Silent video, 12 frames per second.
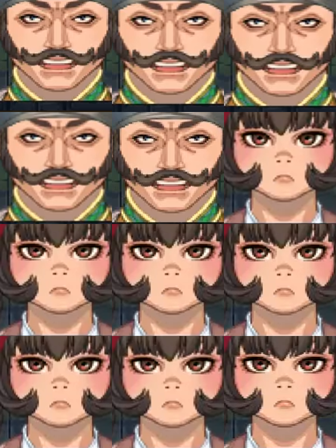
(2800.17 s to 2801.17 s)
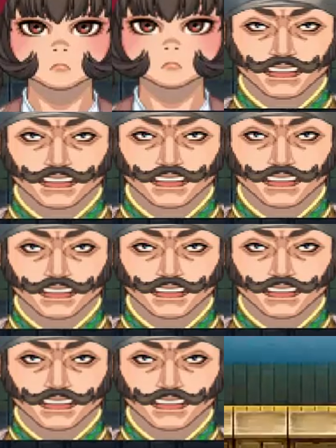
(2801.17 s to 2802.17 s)

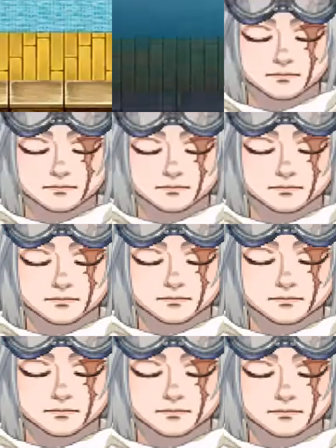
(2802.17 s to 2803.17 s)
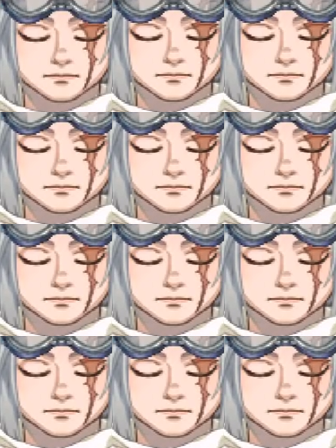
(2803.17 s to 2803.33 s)
No one is speaking in this clip.